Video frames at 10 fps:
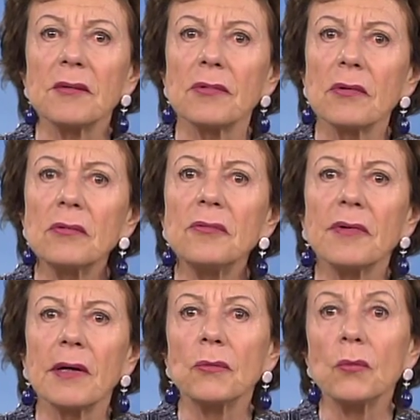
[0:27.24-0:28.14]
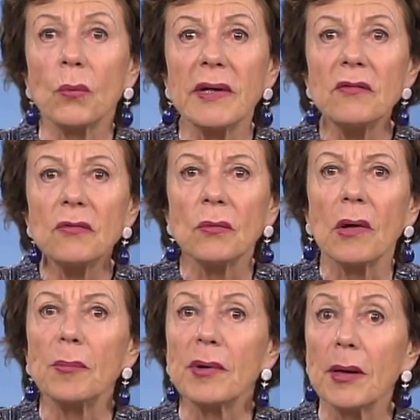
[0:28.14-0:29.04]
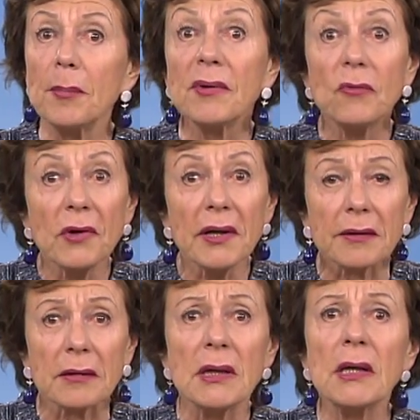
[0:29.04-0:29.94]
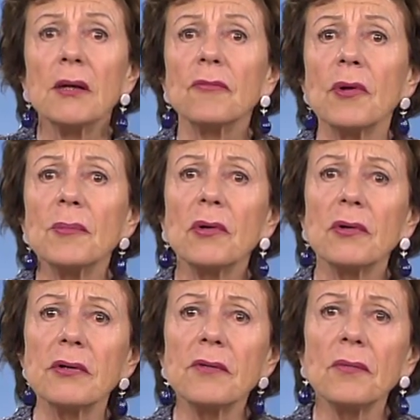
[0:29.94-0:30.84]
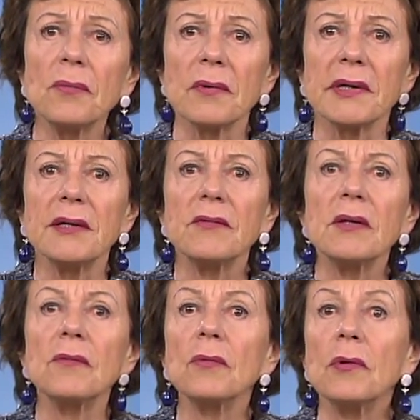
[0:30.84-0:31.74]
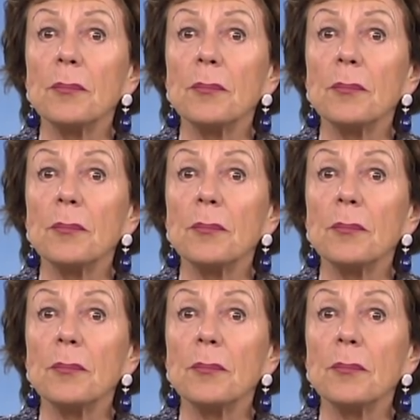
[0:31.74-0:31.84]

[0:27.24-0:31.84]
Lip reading: have long found ways to open up and share. From the Learned Society to the